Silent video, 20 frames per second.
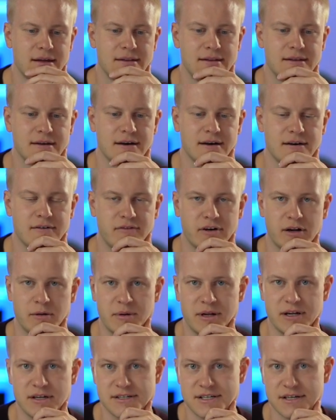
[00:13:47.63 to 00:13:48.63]
the funnel
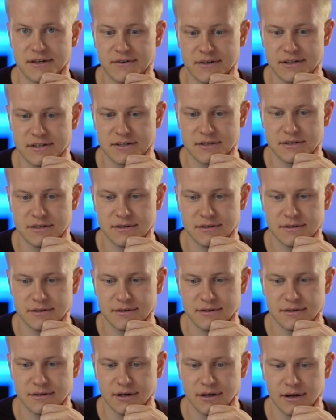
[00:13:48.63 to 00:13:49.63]
builder secrets
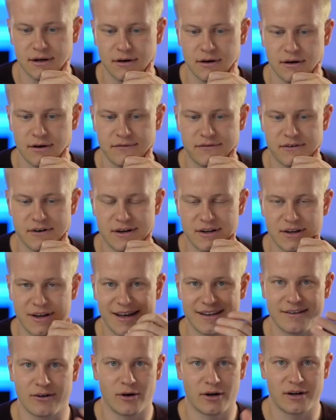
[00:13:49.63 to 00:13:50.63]
uh, offer and you
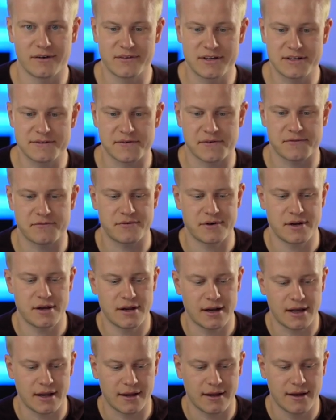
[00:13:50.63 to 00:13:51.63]
get all of these for free
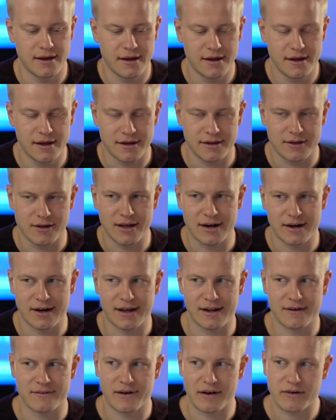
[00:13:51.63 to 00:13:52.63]
like you get a
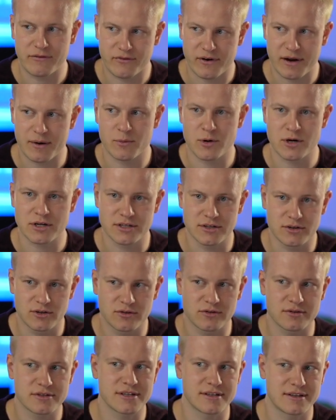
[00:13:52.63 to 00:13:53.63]
lot of like frameworks and
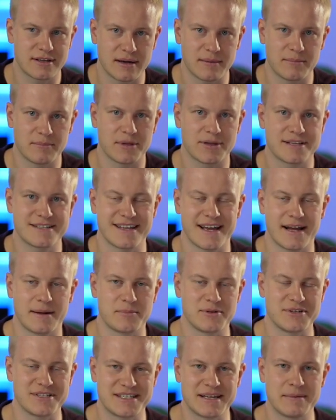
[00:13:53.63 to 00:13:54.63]
tools and templates that help
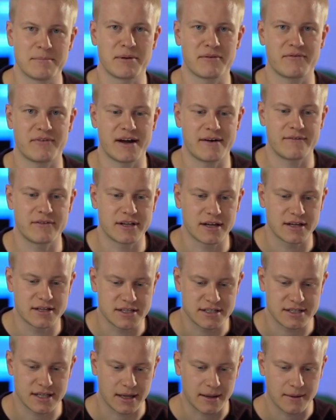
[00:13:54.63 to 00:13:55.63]
you simplify everything and
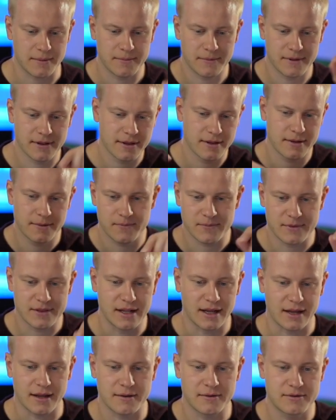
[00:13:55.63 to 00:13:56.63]
just like
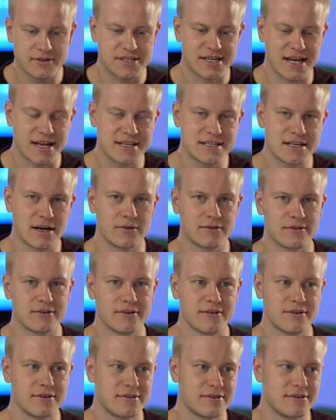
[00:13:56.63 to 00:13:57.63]
like change out
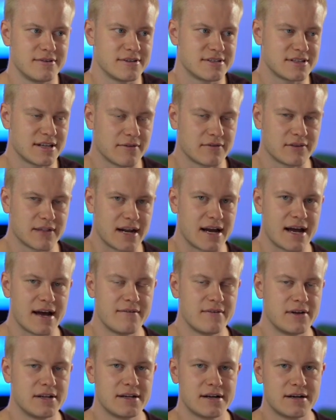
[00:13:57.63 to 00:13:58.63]
the stuff that I have
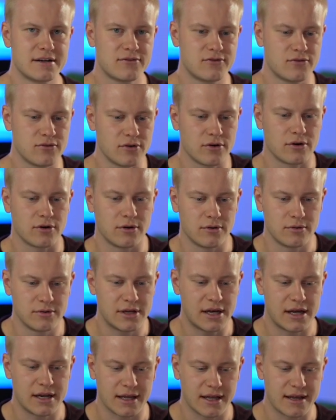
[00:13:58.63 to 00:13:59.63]
in there to your own,
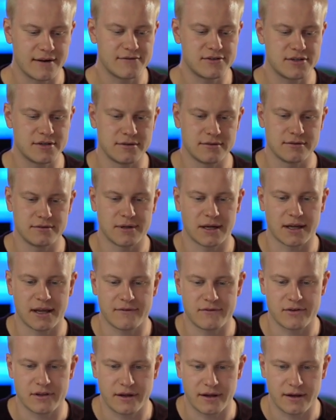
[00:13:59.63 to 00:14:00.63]
and it gives you like
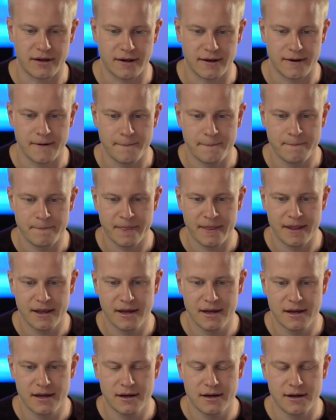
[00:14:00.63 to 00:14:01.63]
everything you need.
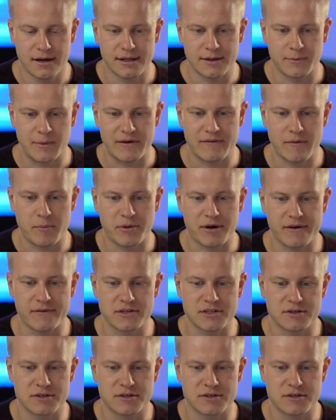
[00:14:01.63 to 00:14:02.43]
And then we have a private